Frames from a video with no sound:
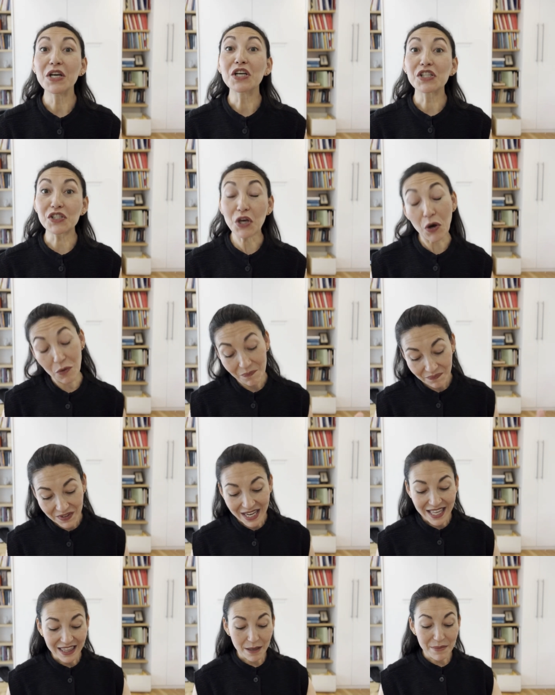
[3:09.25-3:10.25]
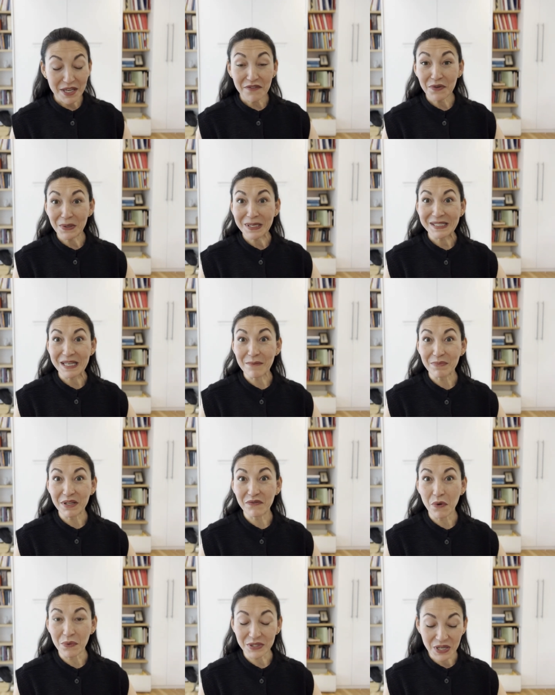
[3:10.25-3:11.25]
So let me give you an example
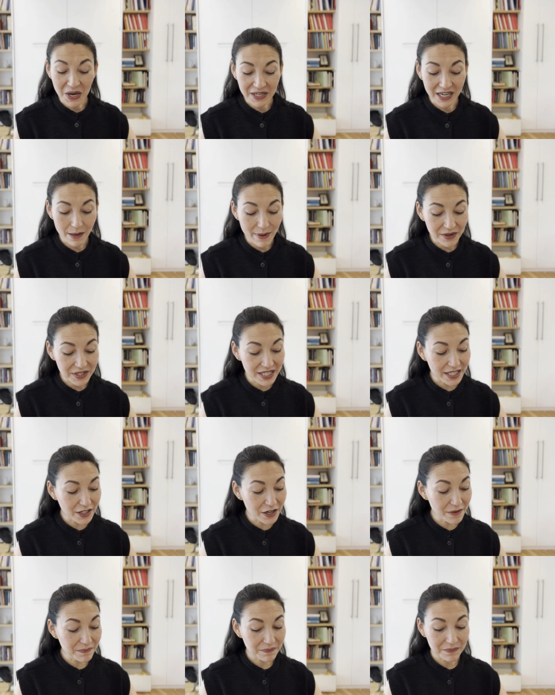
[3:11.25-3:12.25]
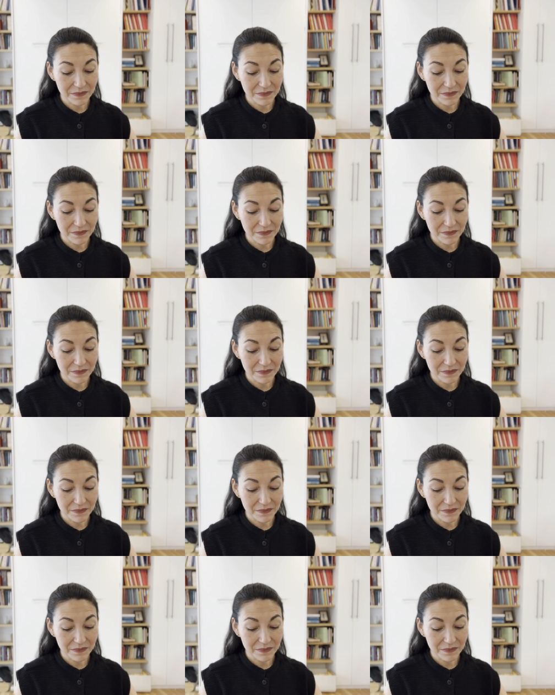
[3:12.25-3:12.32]
of what we're talking about here.